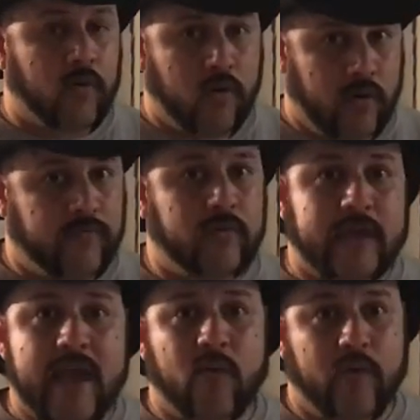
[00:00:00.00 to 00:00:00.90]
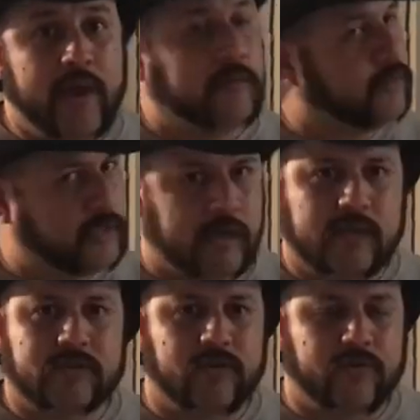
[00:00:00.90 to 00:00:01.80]
Or if you can't wait, just
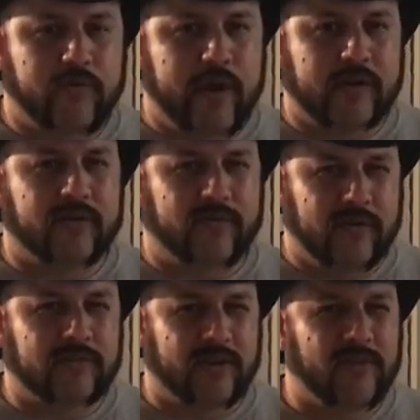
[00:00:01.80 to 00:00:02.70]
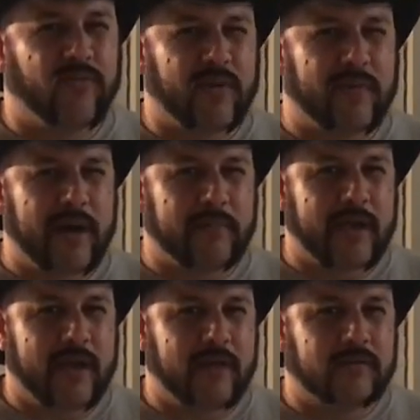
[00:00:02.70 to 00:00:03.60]
ask your director. They'll tell you what a
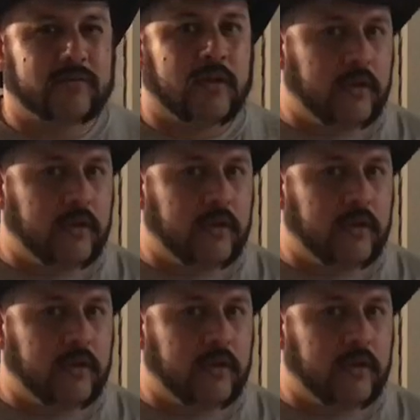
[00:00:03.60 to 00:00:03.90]
bobcat is.